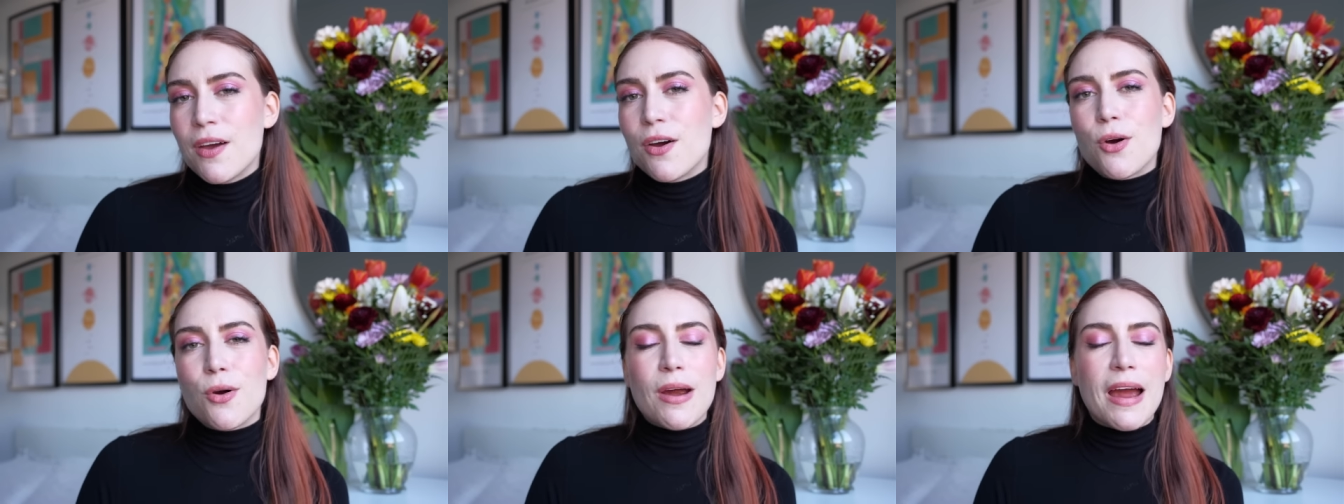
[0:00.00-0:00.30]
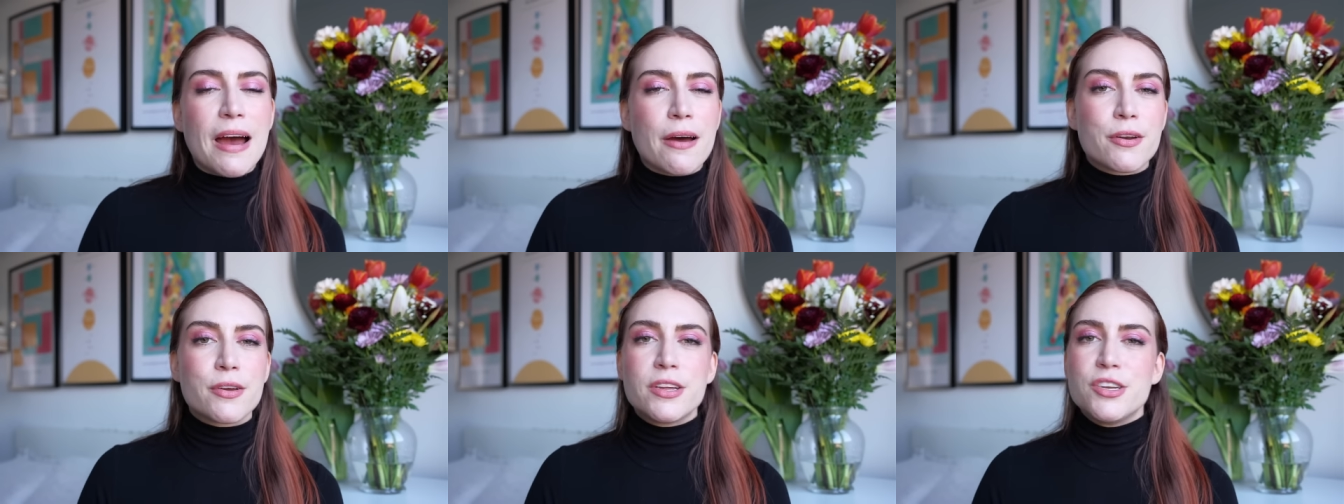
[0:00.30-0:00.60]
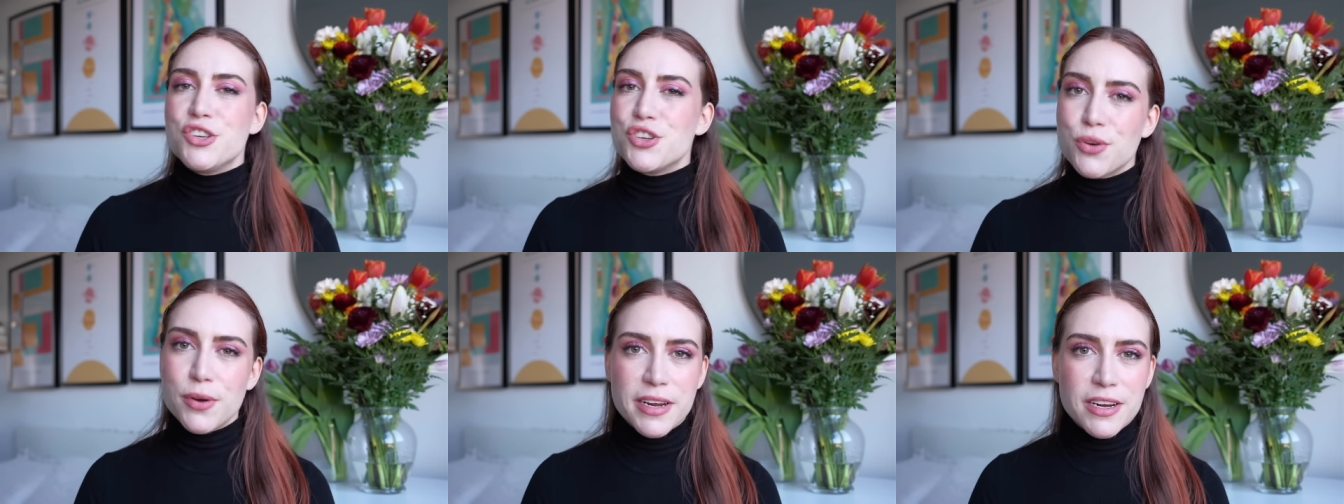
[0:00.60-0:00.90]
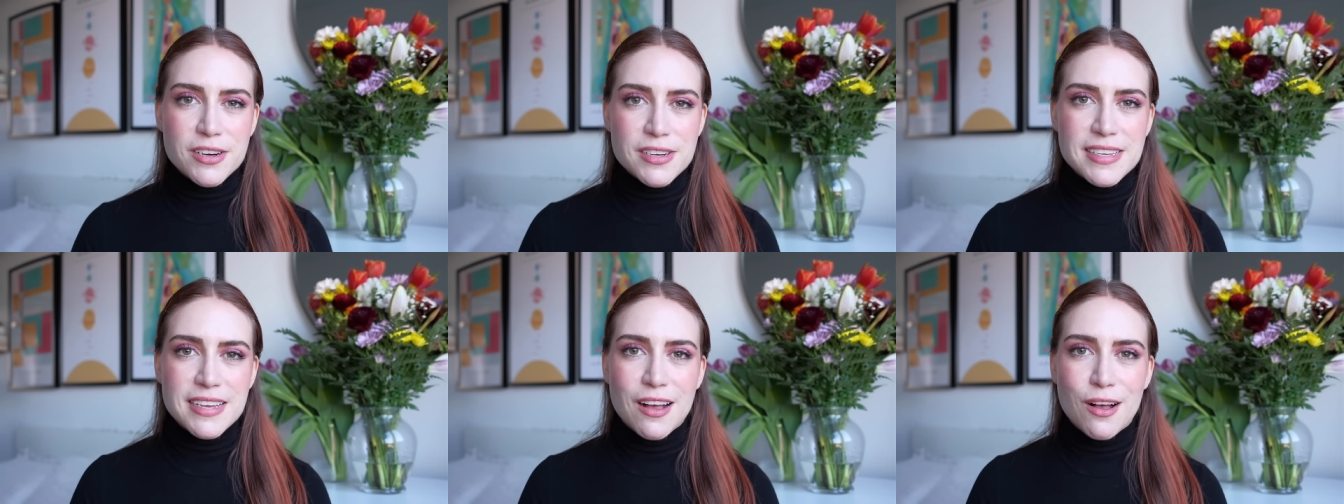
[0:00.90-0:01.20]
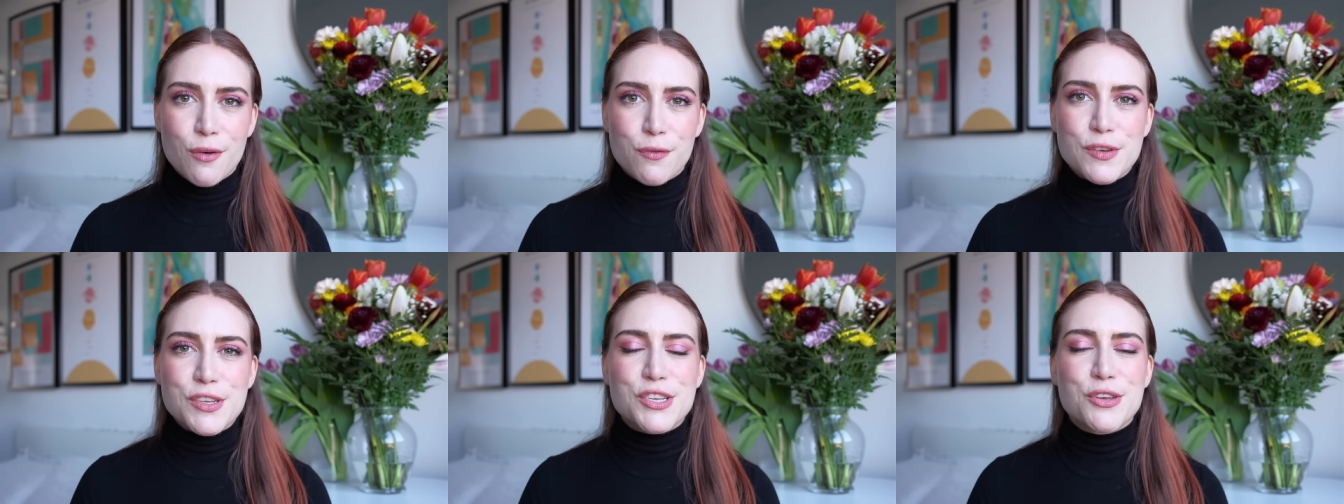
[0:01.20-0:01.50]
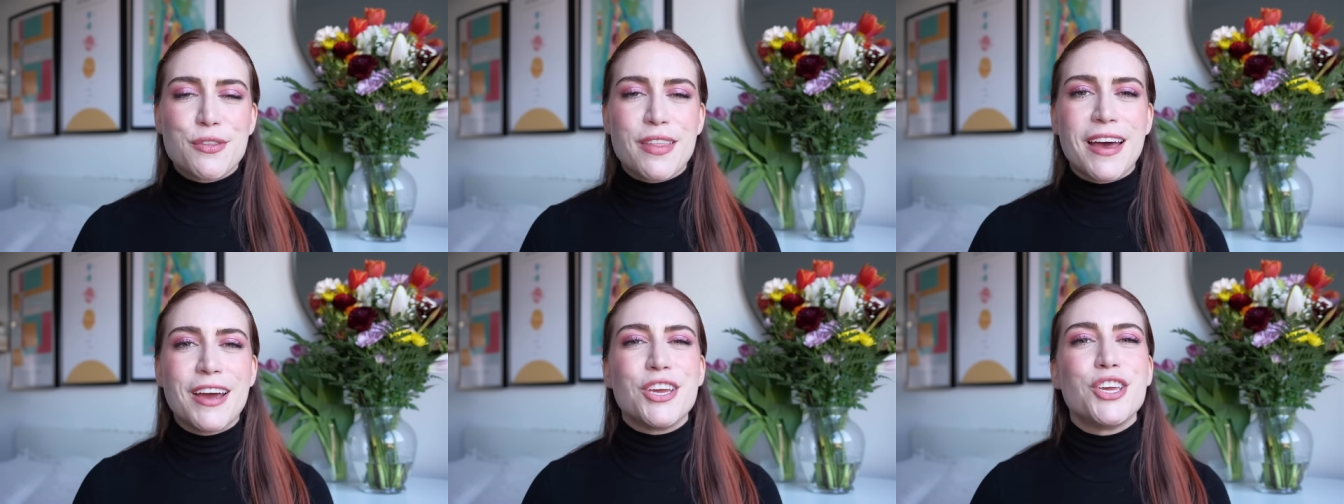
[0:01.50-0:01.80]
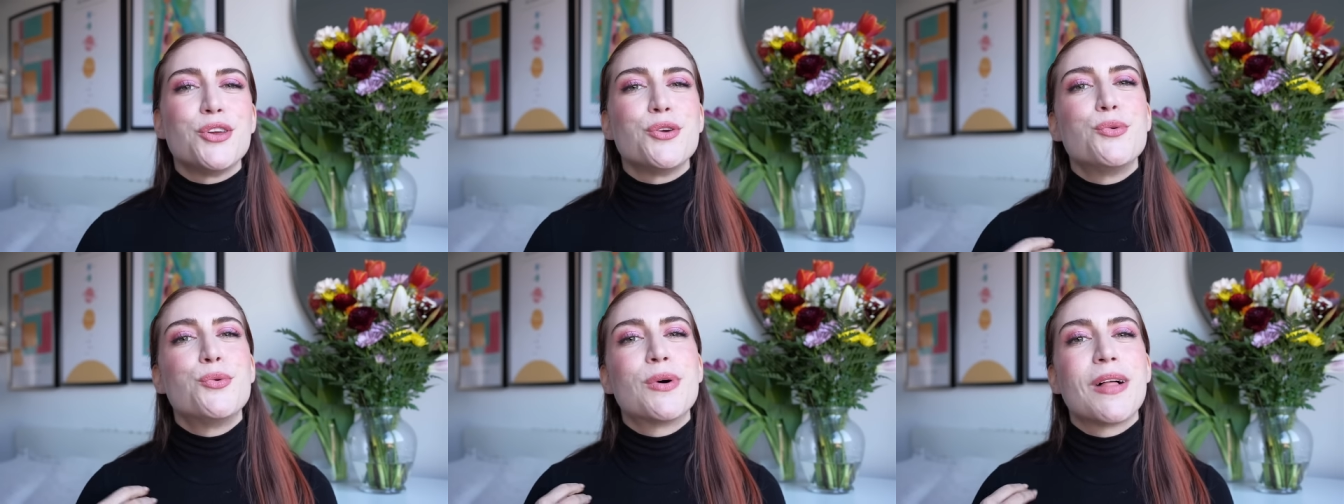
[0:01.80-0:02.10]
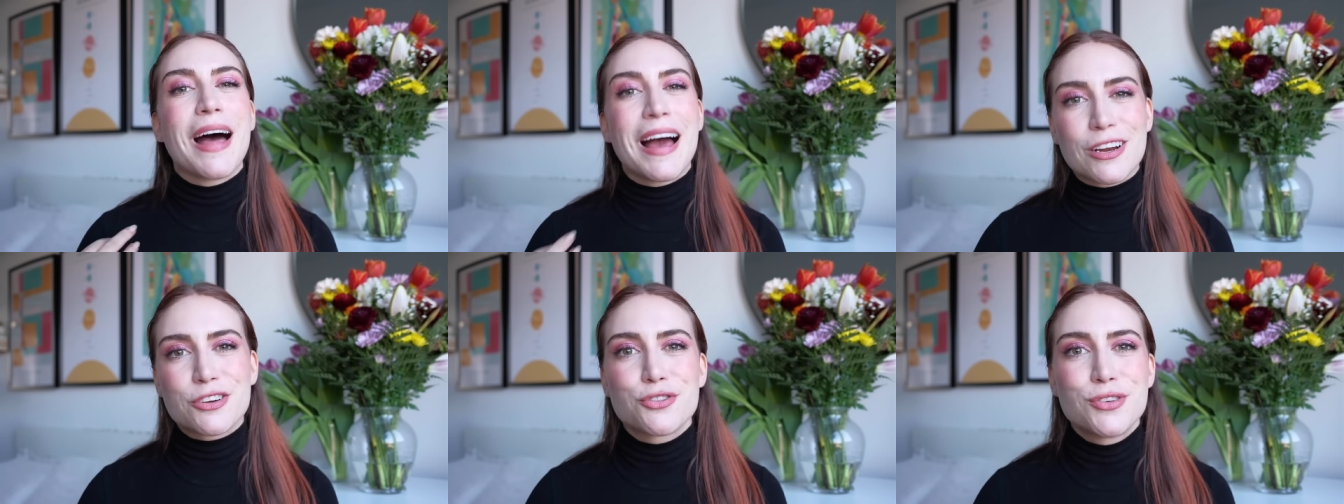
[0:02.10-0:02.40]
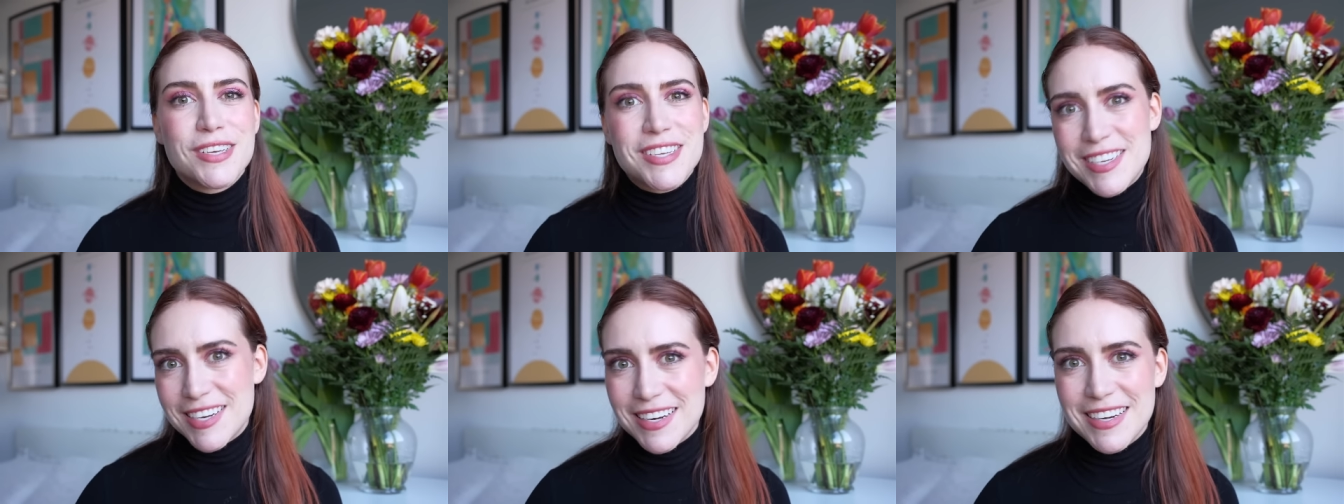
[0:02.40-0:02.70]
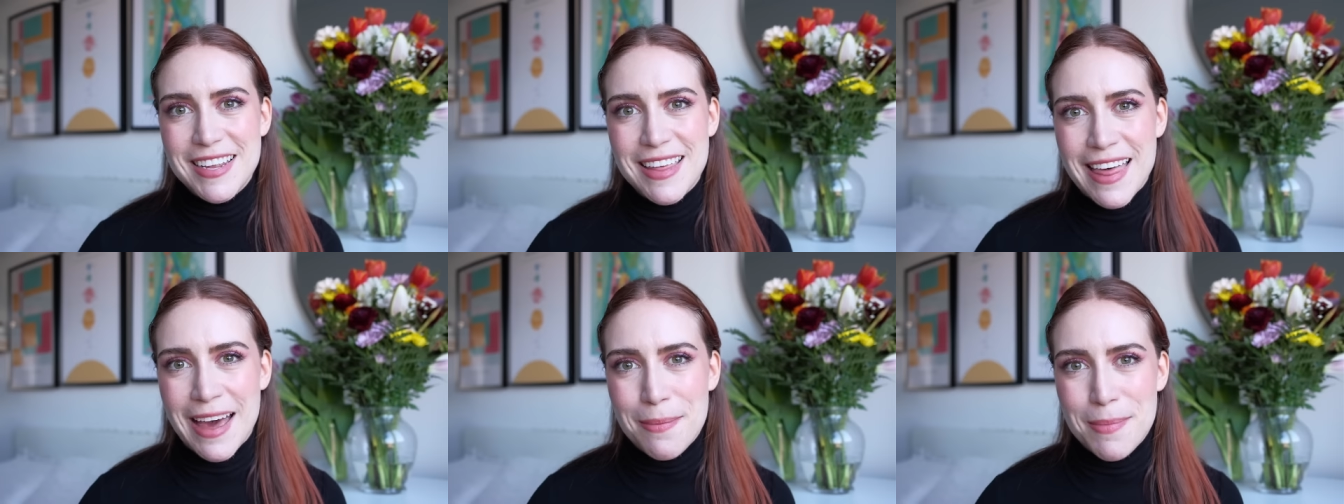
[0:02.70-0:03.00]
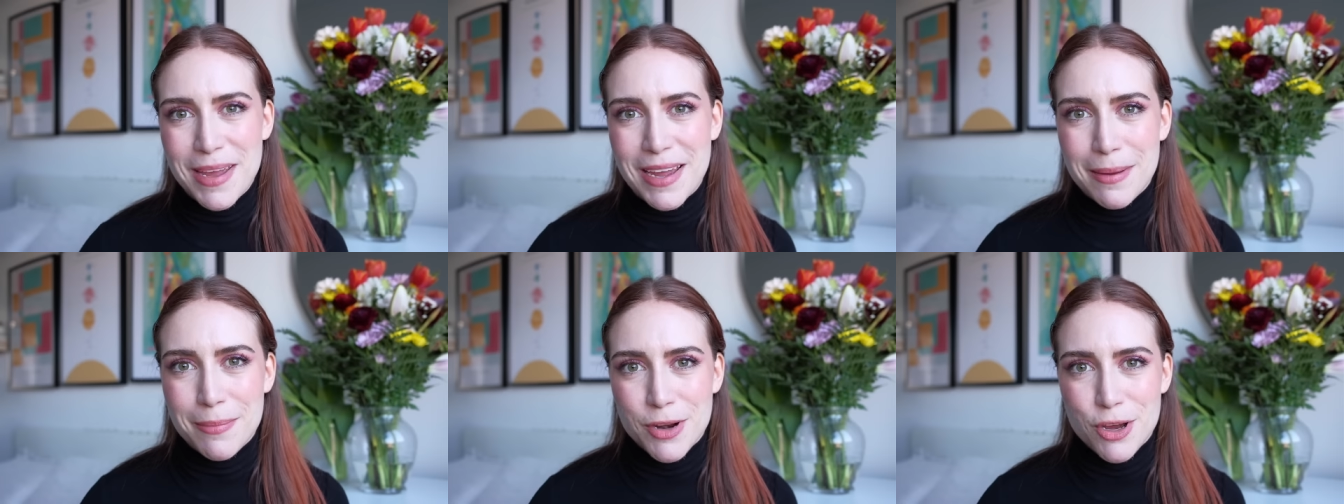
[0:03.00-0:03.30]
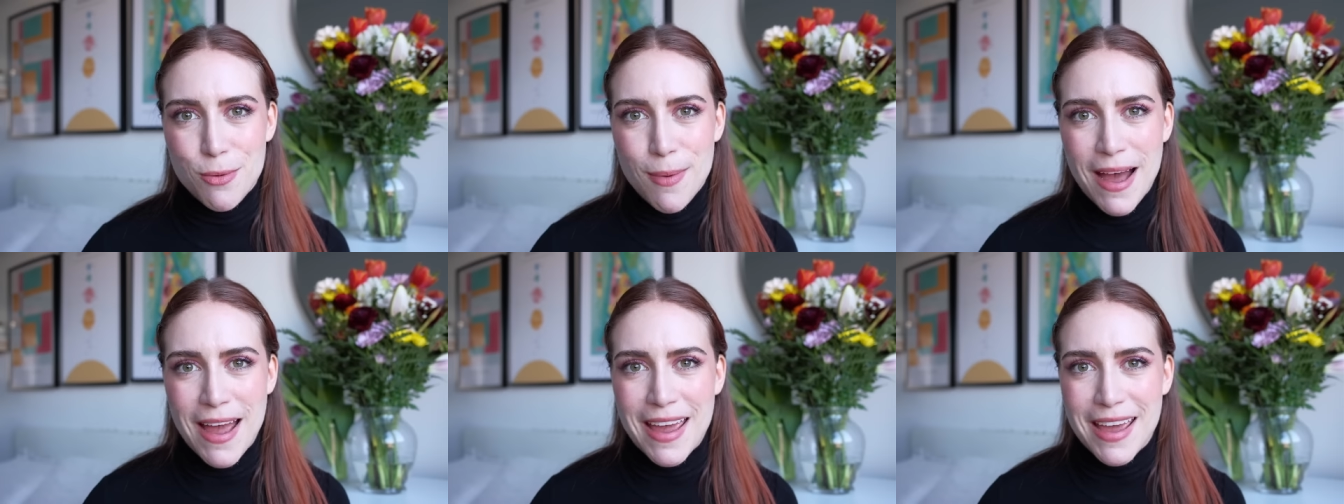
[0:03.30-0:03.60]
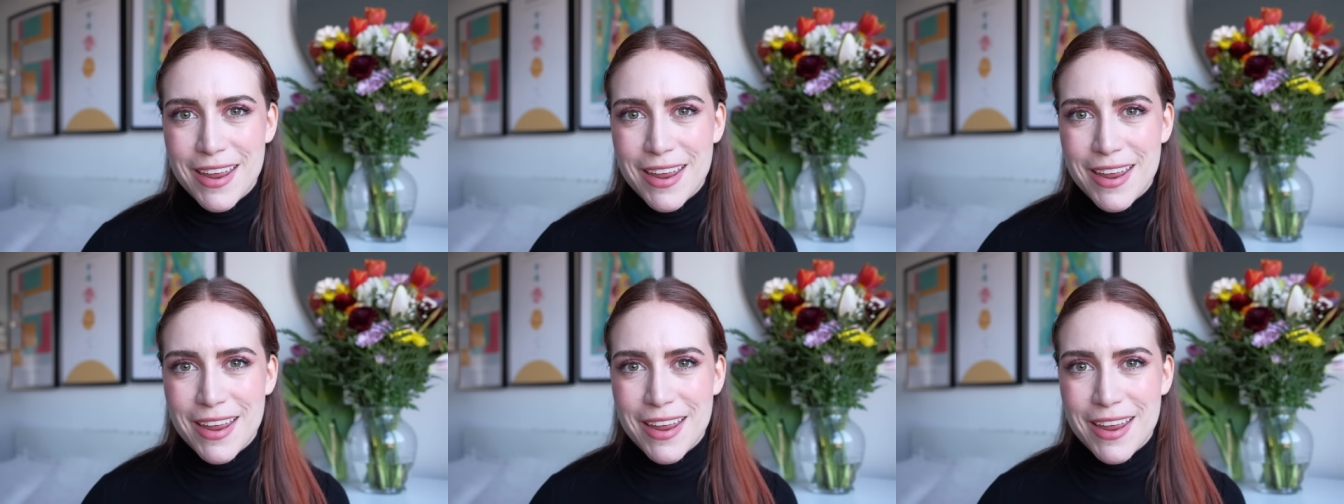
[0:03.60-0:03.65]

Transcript: or how to enjoy yourself so that you will actually stick to that makeup no buy